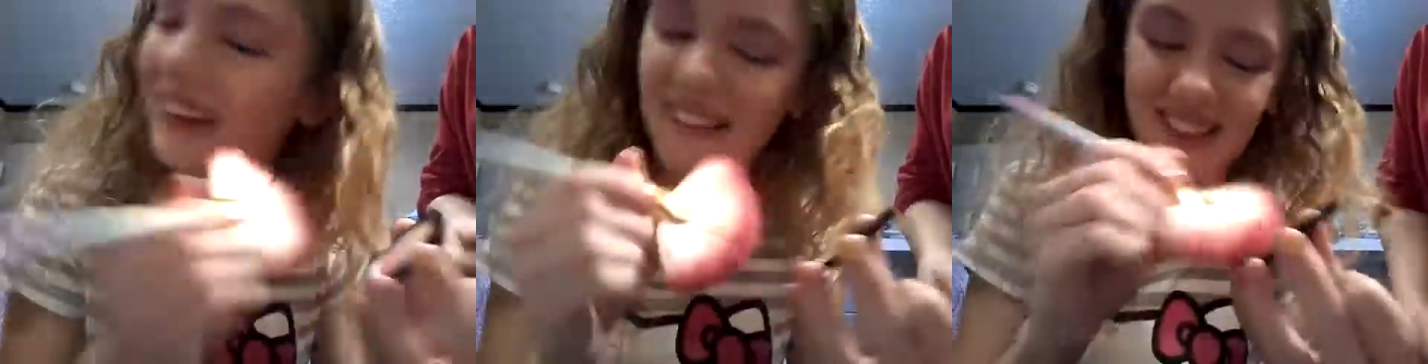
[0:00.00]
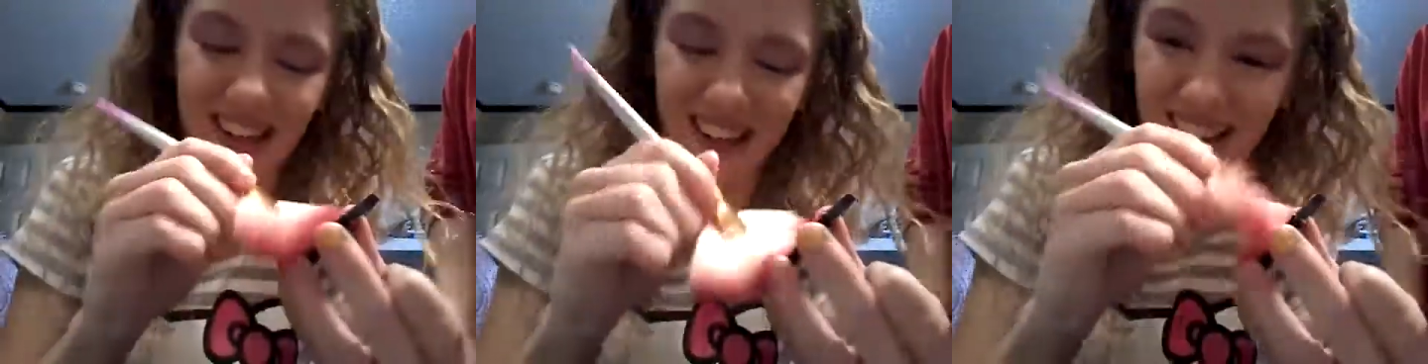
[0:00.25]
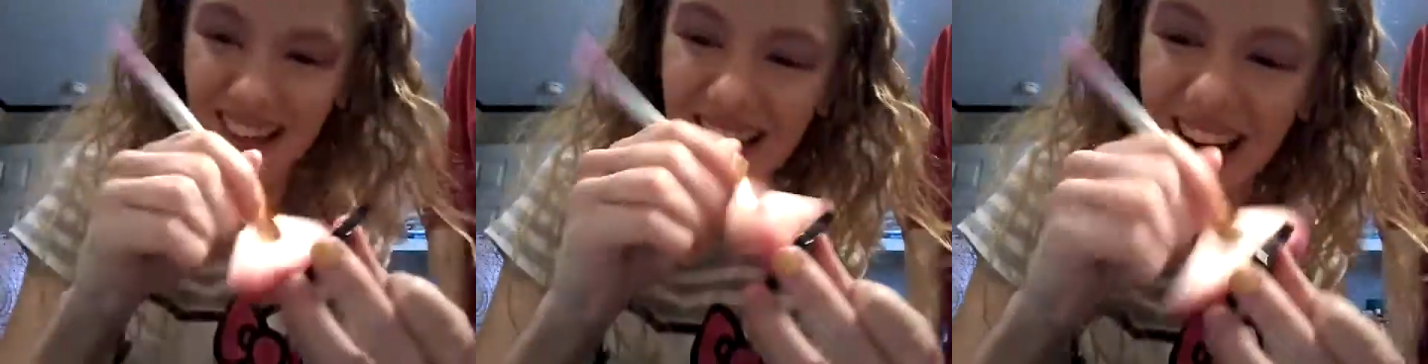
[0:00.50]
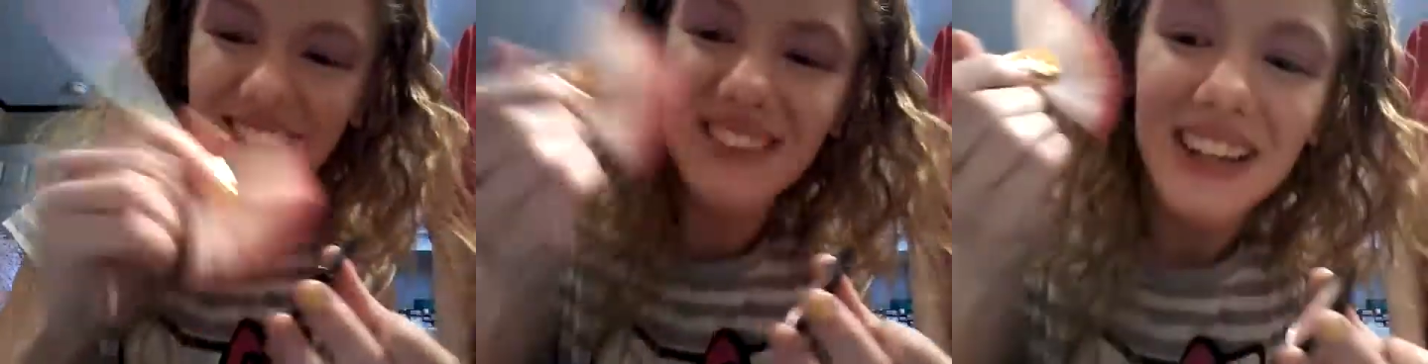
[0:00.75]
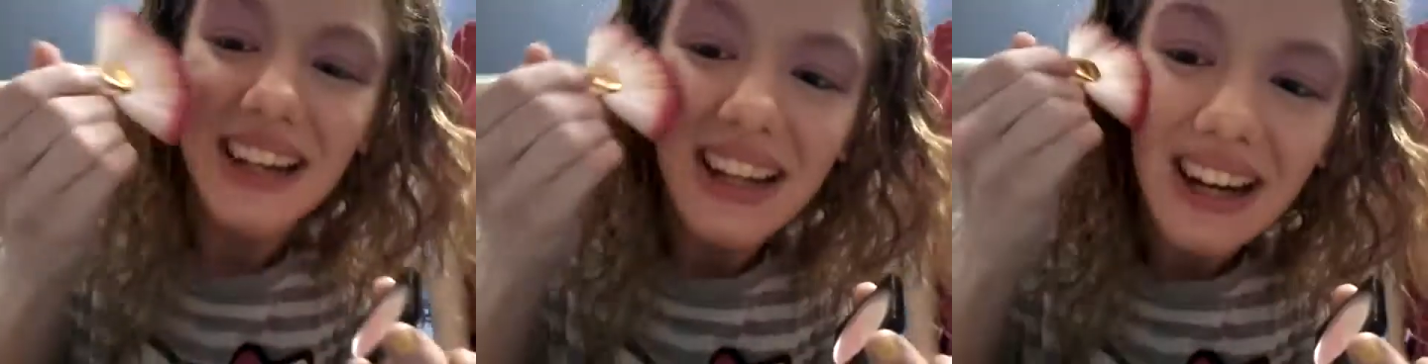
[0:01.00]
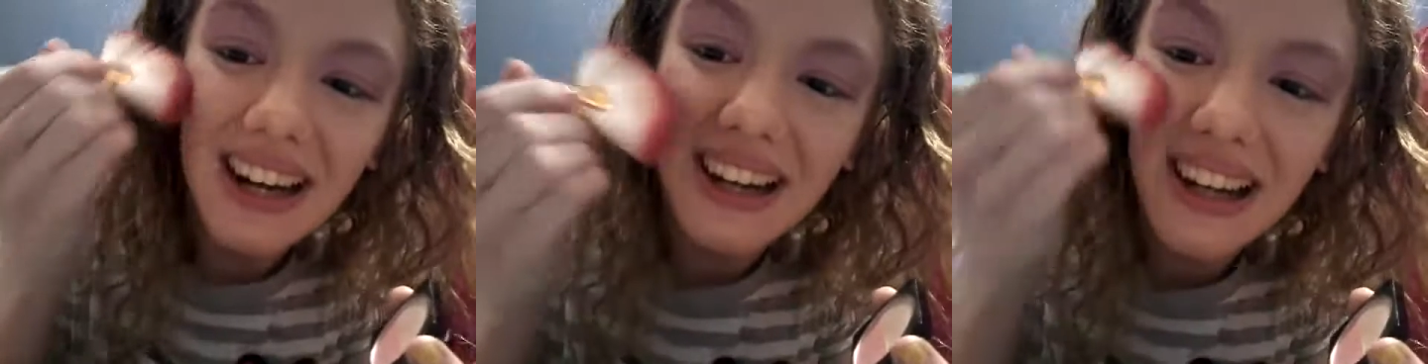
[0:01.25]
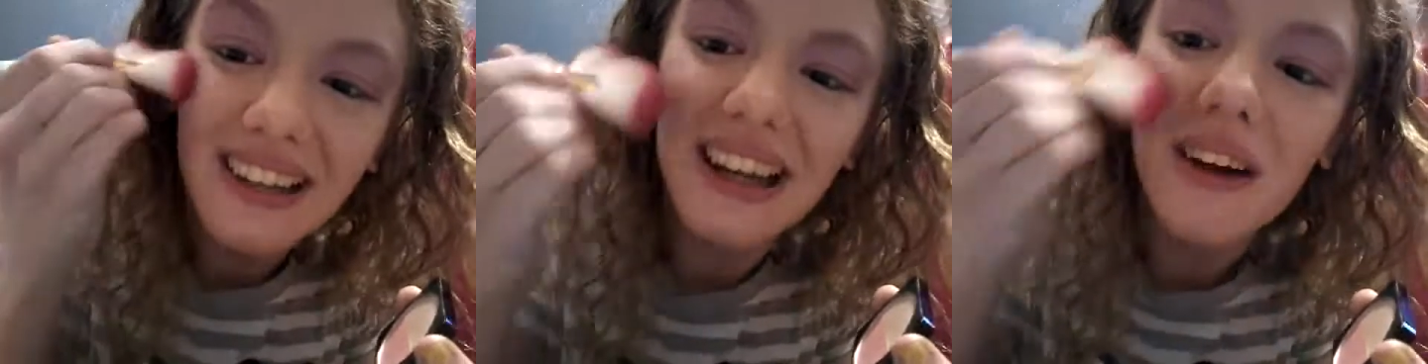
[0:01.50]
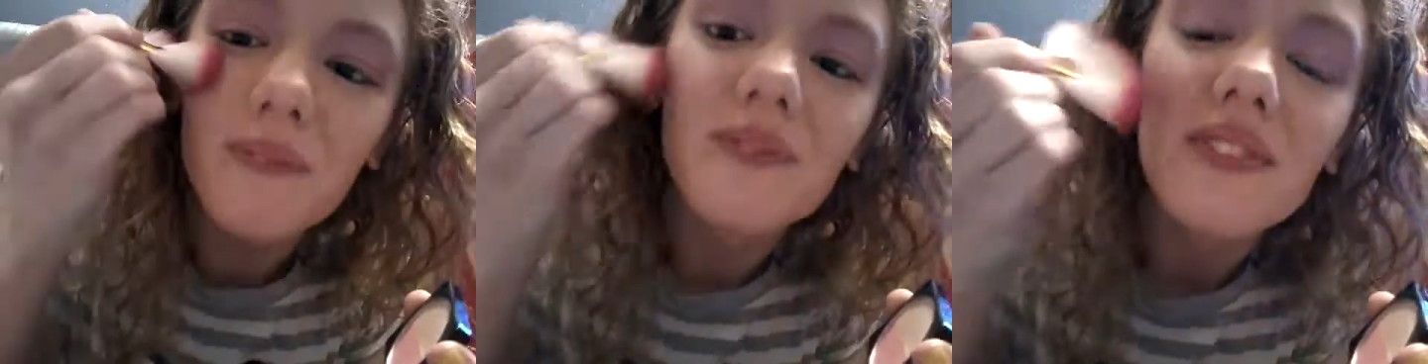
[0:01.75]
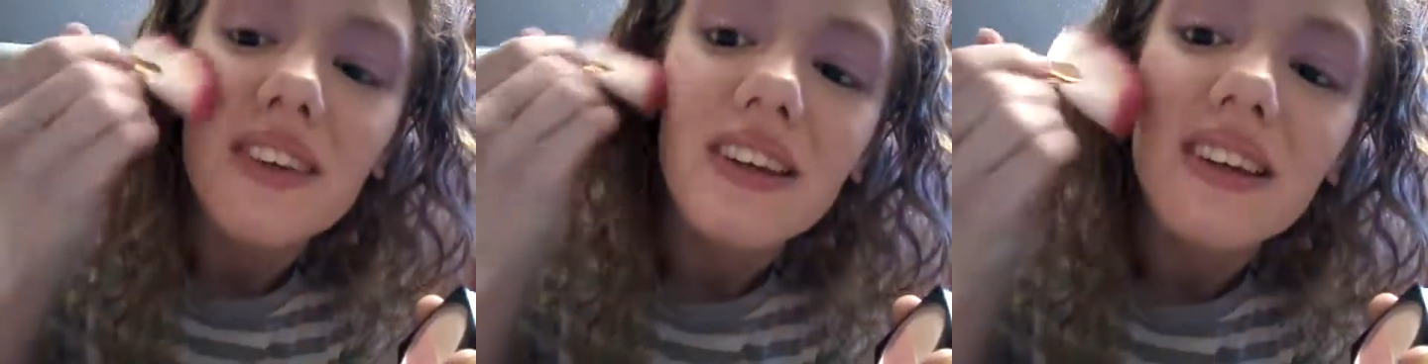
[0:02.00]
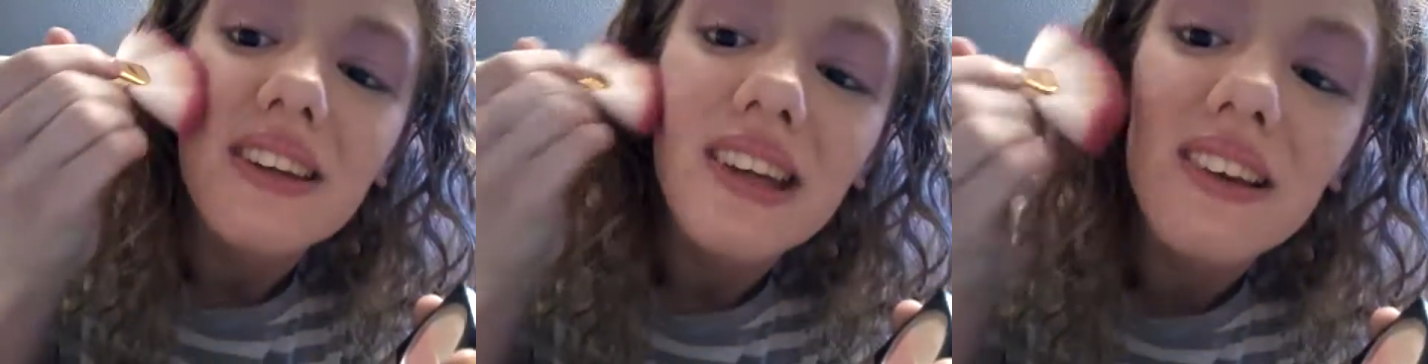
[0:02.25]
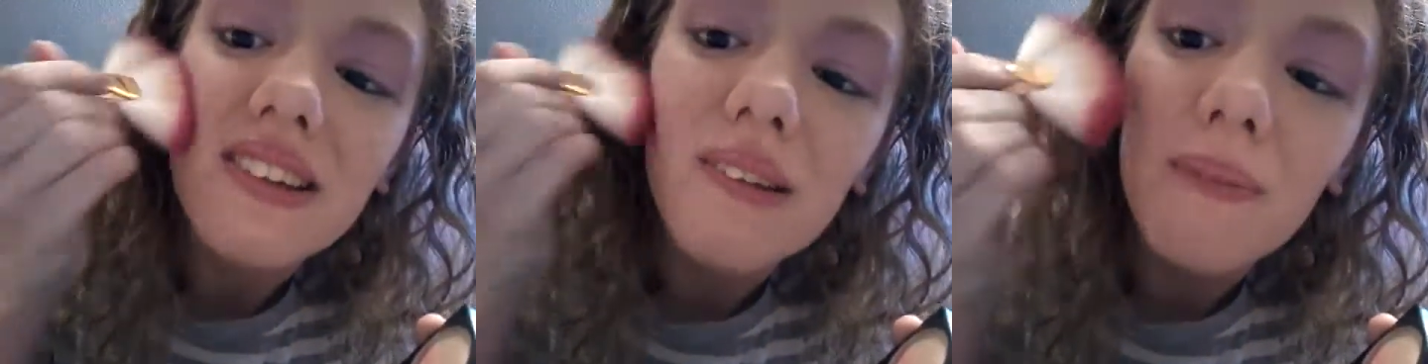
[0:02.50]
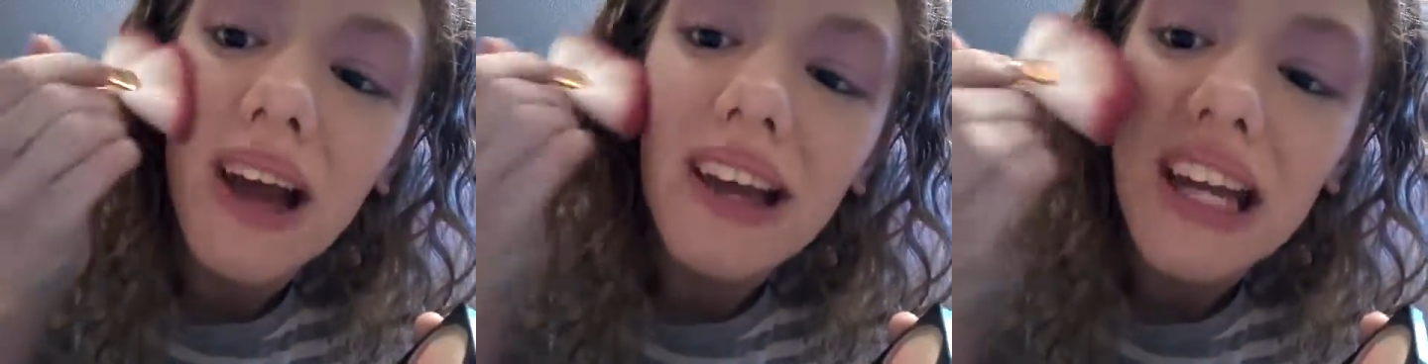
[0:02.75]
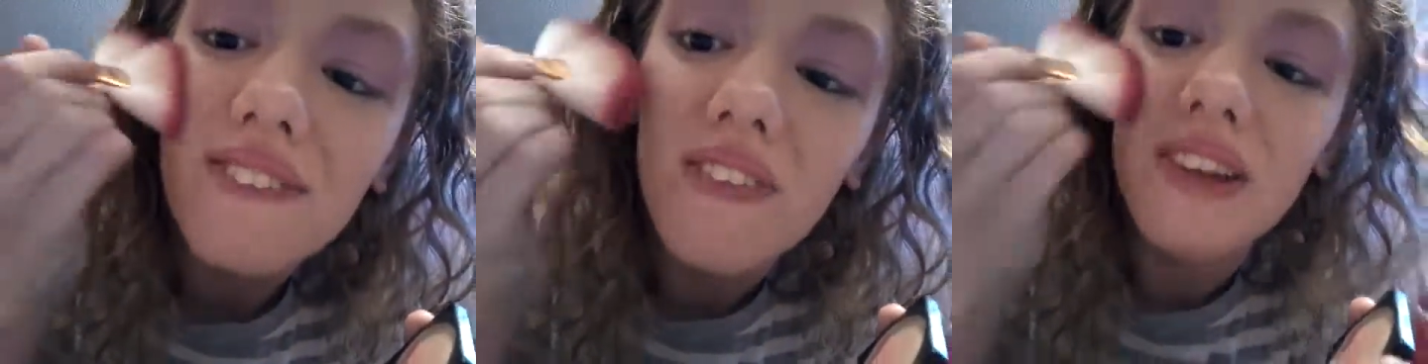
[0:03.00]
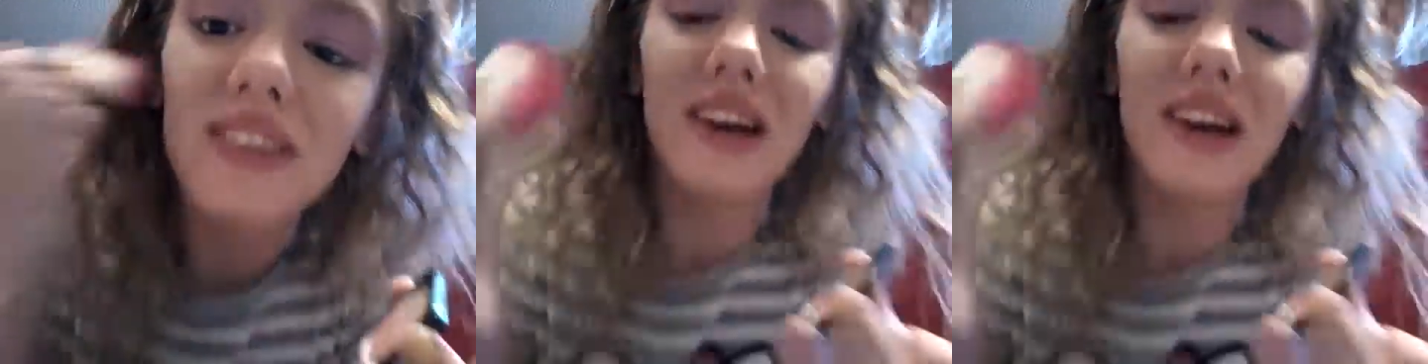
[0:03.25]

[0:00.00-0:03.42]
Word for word: Thumbs up. Okay, now. Yeah, so back and forth